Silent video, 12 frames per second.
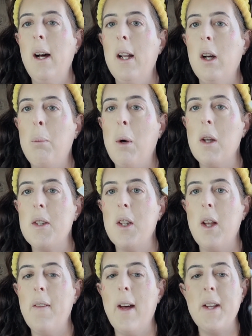a little box
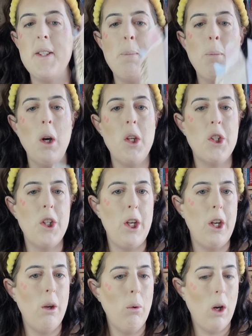like that. I did buy
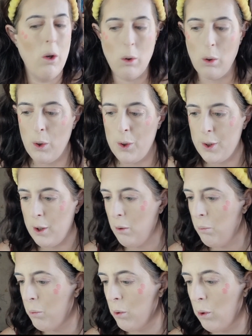two. I
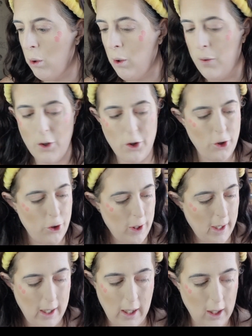also bought the
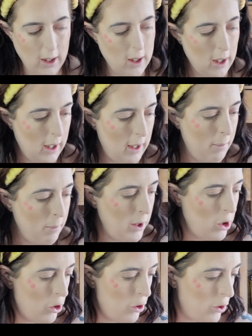shade. Let
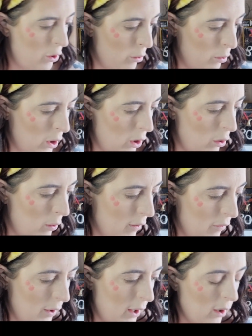me show you
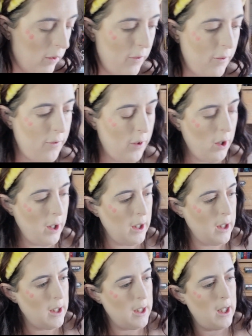if I can
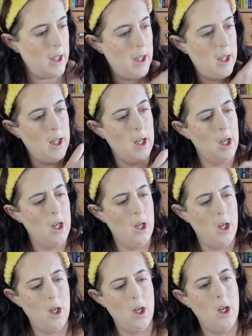find it.
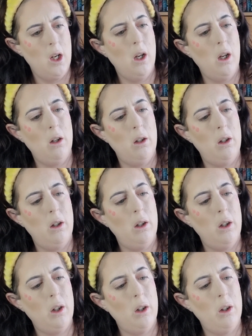
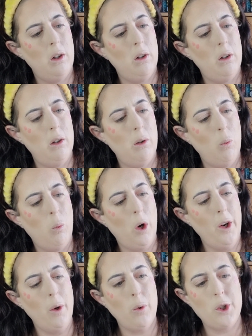
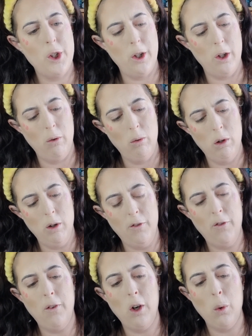102
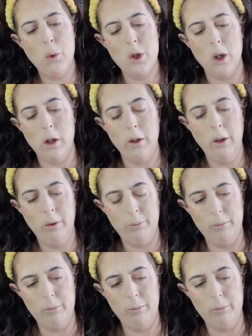Float On,